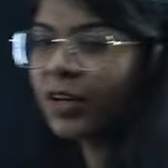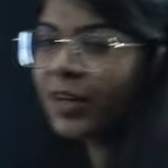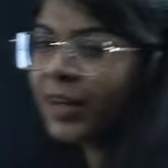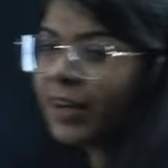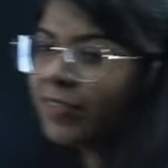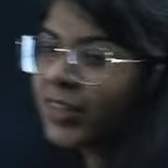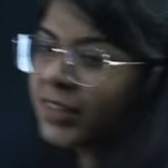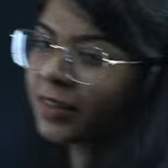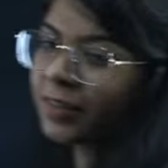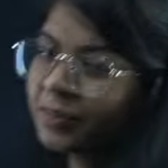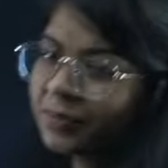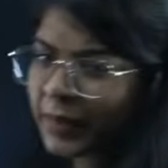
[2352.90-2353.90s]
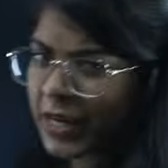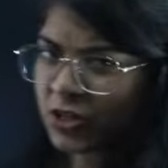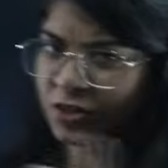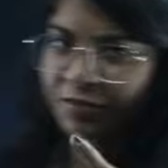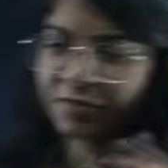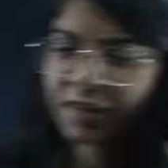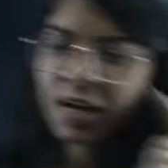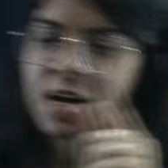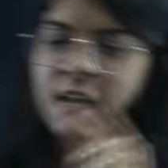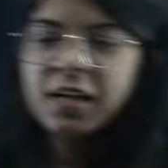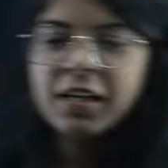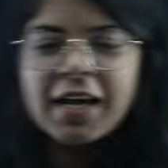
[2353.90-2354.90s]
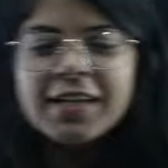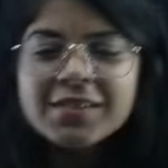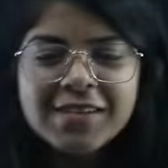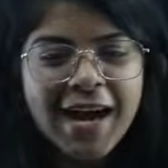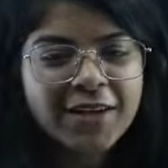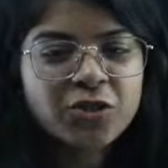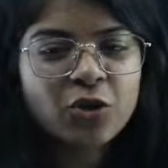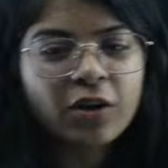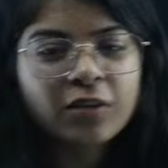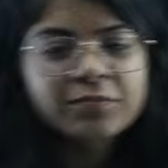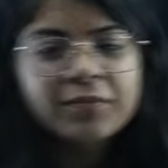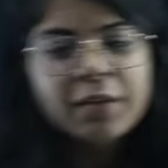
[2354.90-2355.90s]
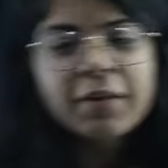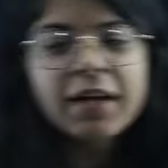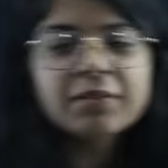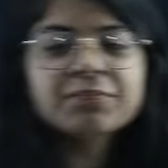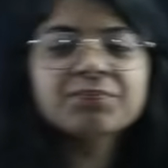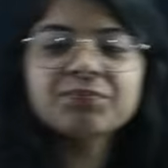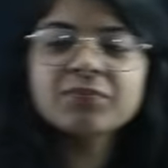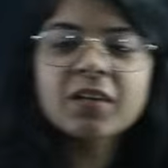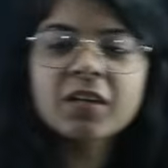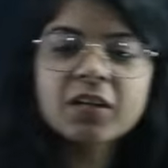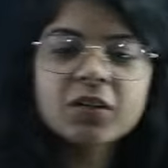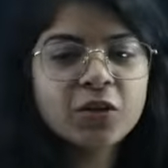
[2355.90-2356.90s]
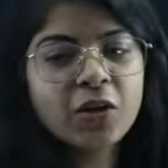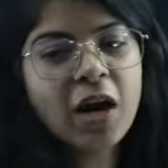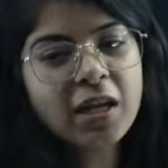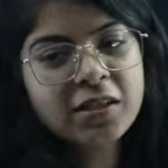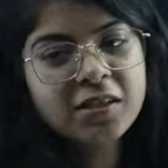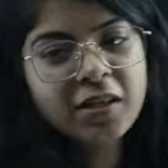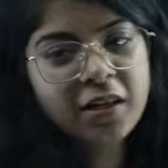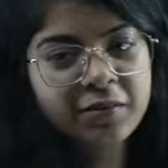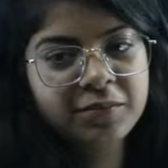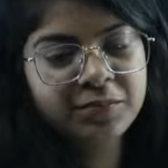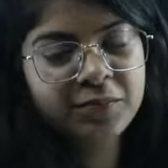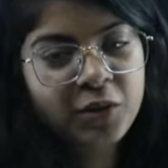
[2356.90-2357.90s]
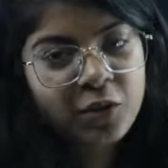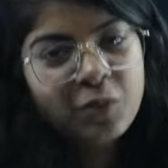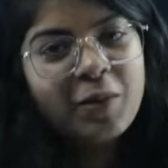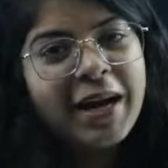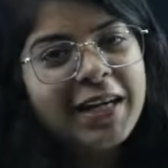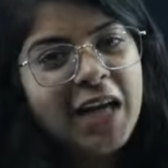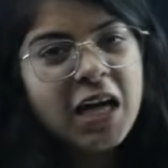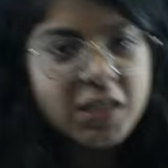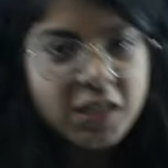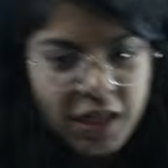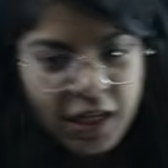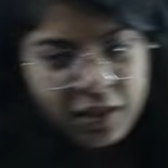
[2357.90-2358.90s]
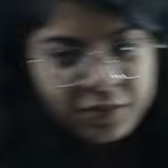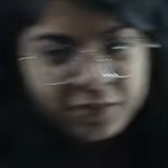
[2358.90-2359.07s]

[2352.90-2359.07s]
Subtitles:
Everything. Keshav. Nice dad joke. Debian, do you answer? Do you mind answering?